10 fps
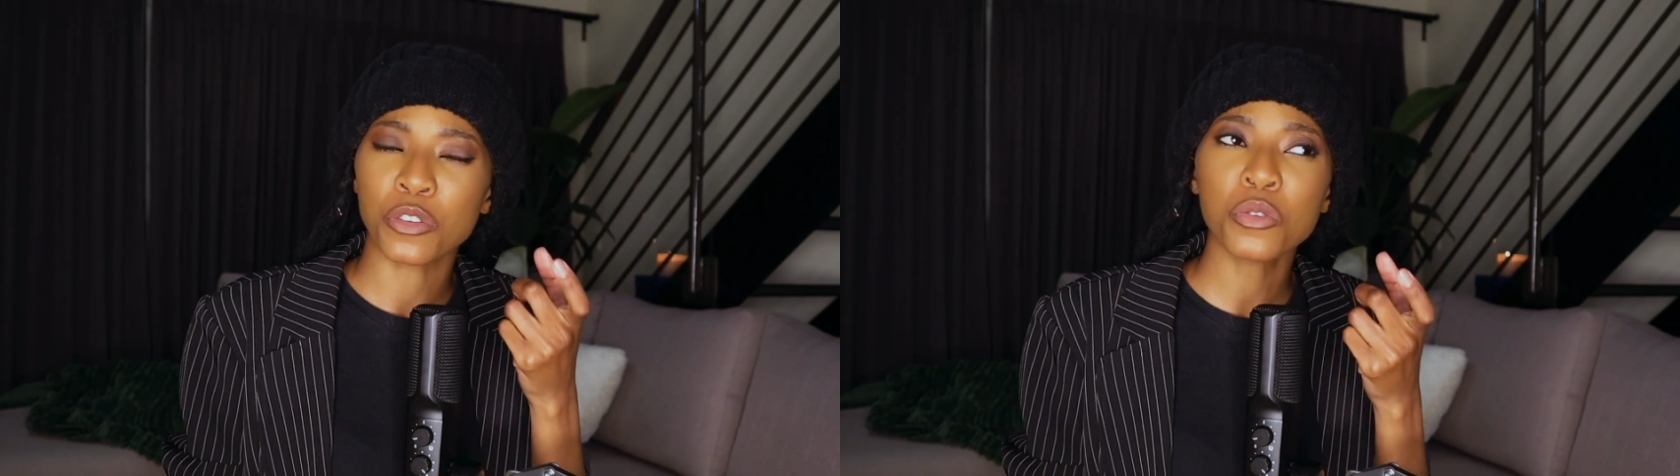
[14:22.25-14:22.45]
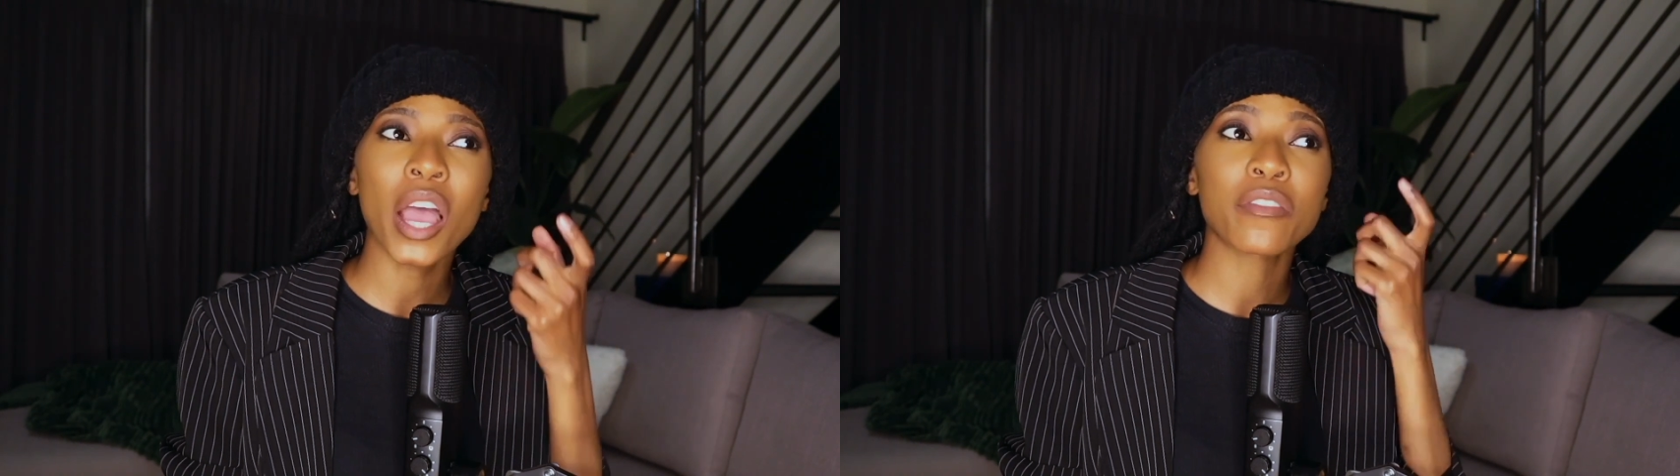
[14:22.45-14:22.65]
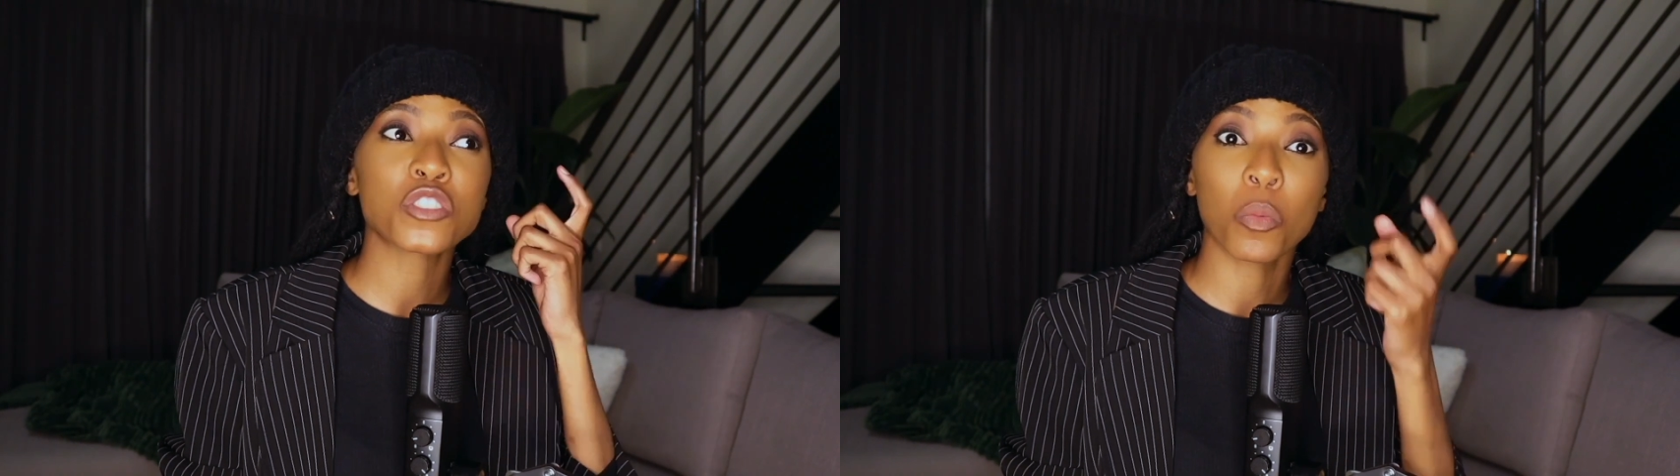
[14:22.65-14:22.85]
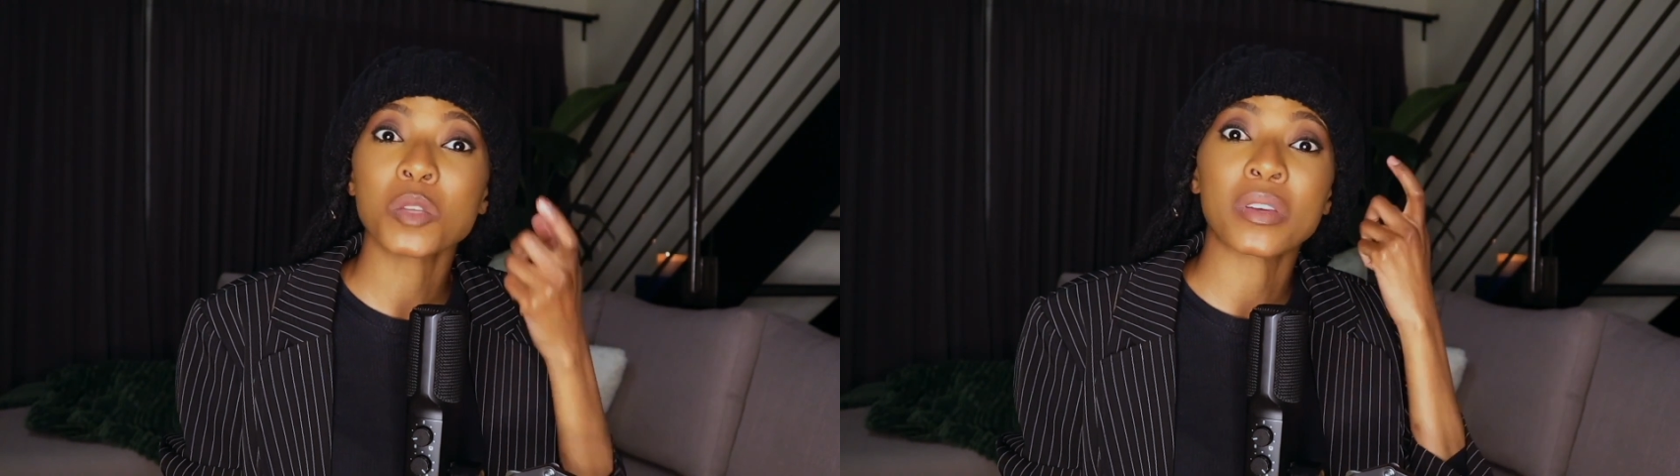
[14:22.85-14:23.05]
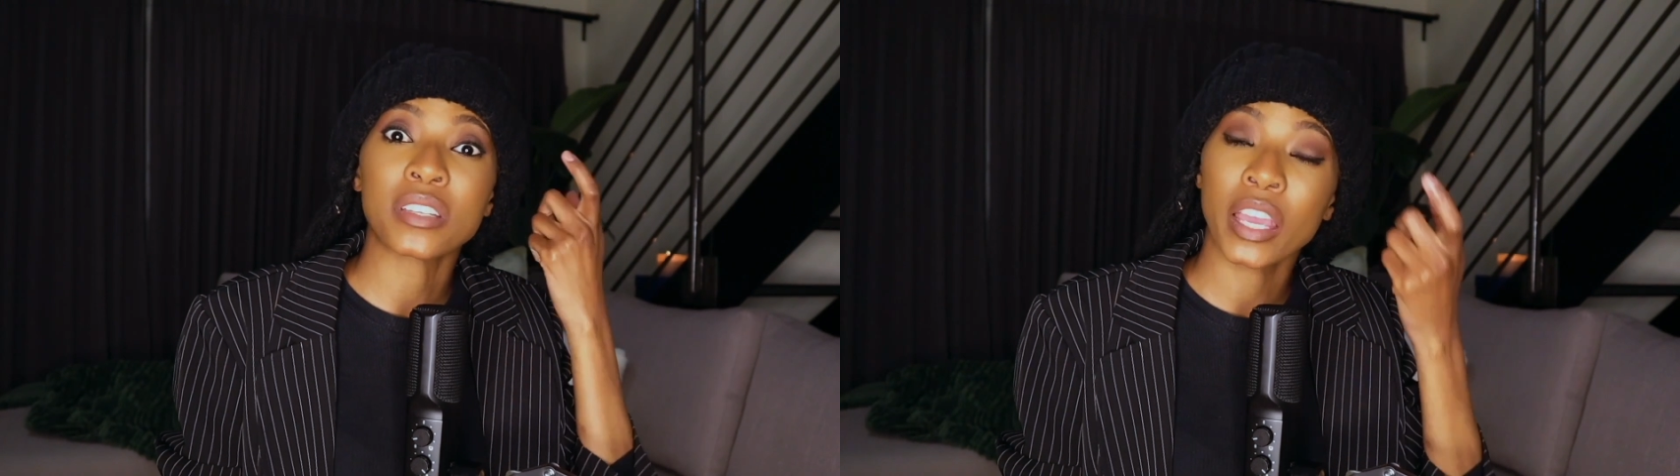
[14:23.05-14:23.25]
You have so
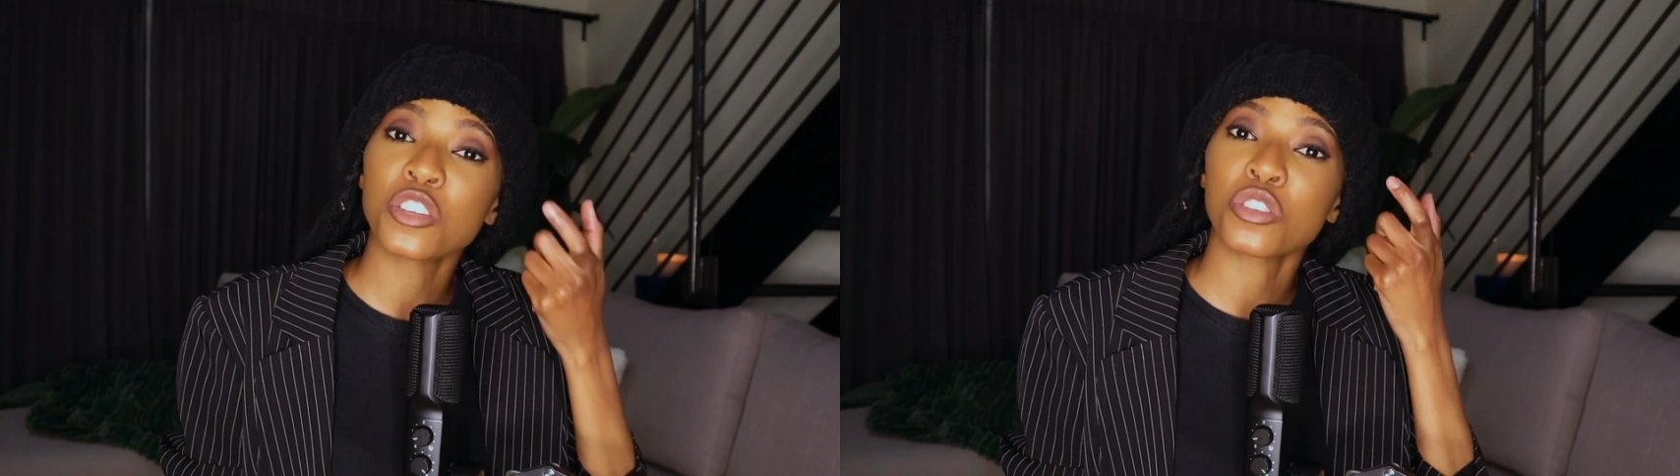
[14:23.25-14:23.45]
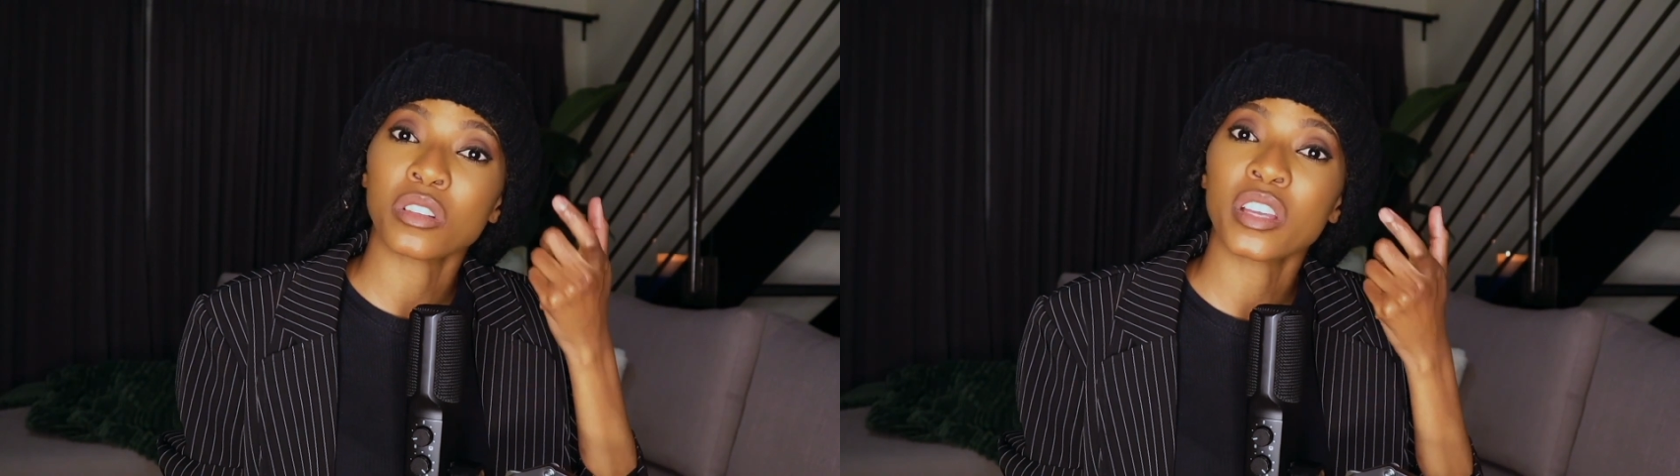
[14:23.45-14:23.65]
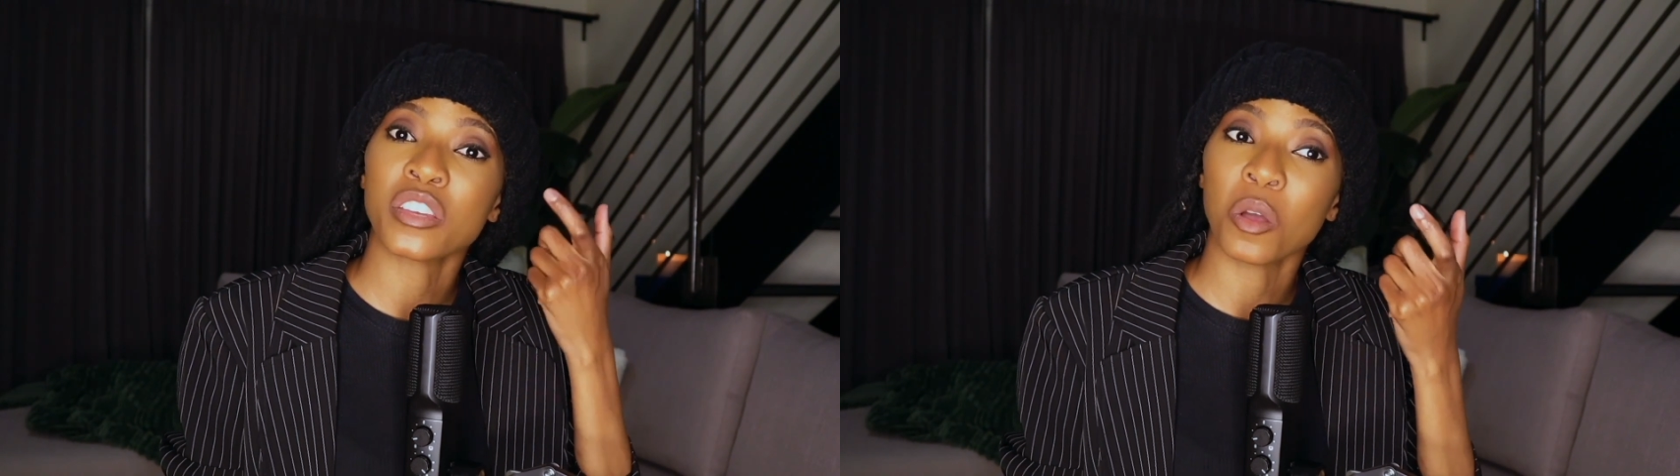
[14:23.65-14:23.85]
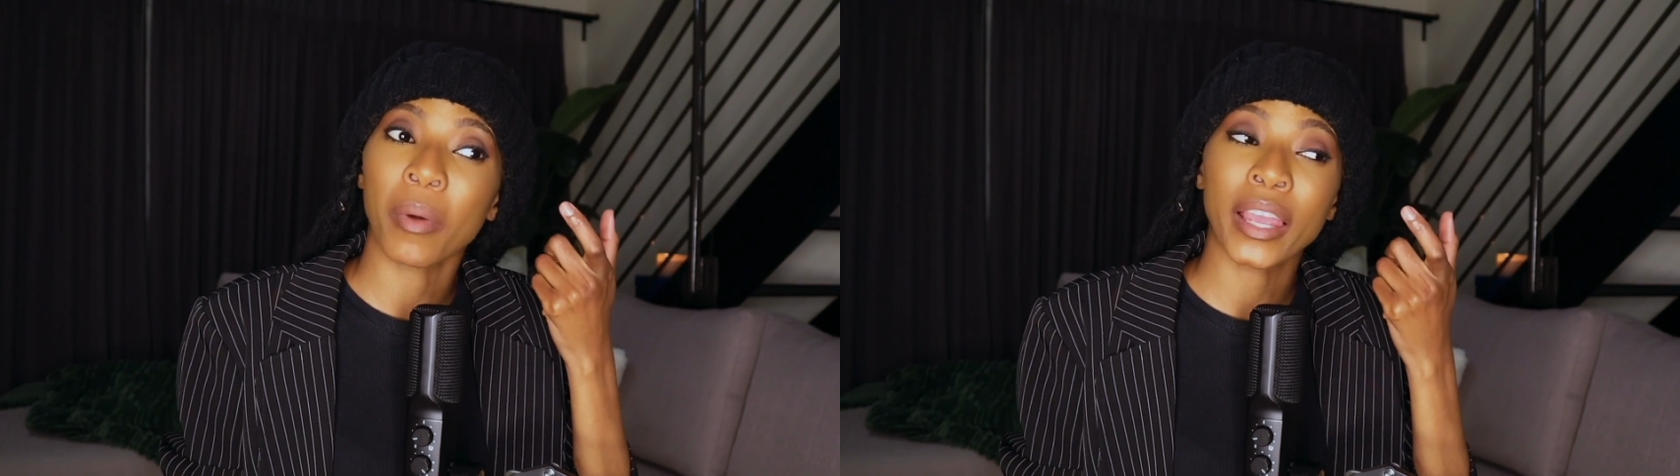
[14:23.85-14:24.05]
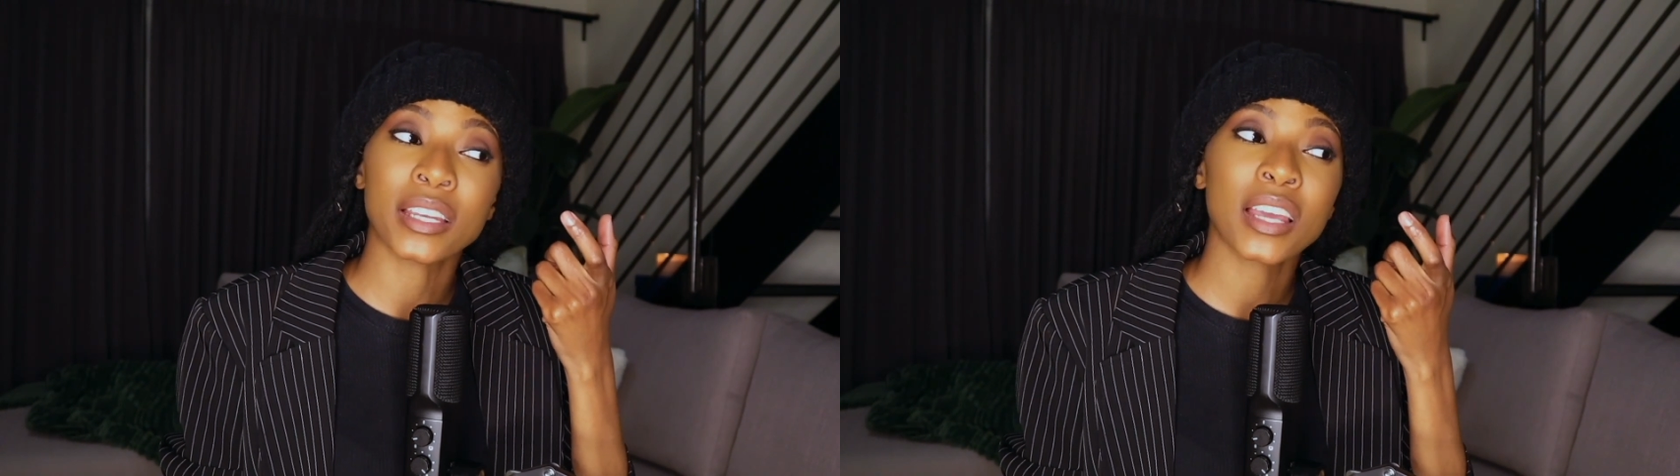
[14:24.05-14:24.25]
much potential in your
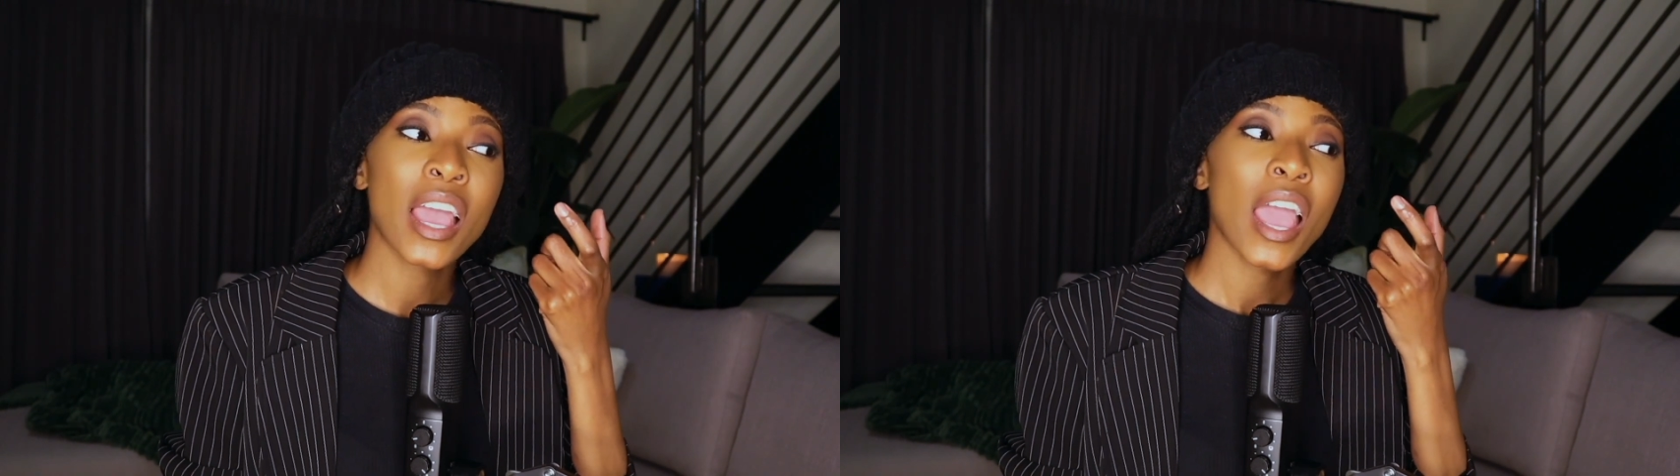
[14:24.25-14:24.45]
mind.